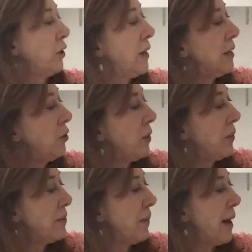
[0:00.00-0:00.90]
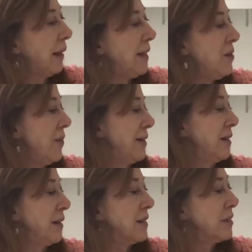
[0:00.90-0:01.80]
King Louie went back, he wanted
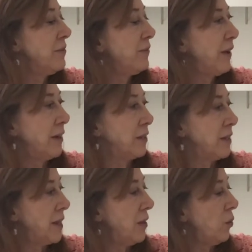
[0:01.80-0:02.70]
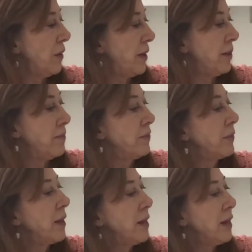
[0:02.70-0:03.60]
to get some fire to take with him.
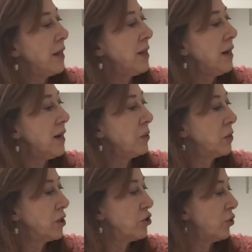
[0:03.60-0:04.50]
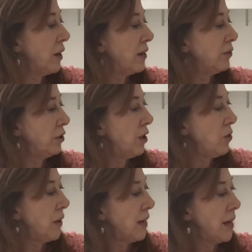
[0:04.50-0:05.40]
In the hut was a tray of
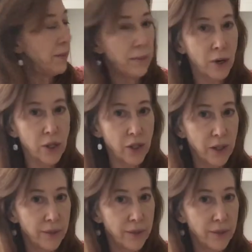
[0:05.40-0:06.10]
glowing embers.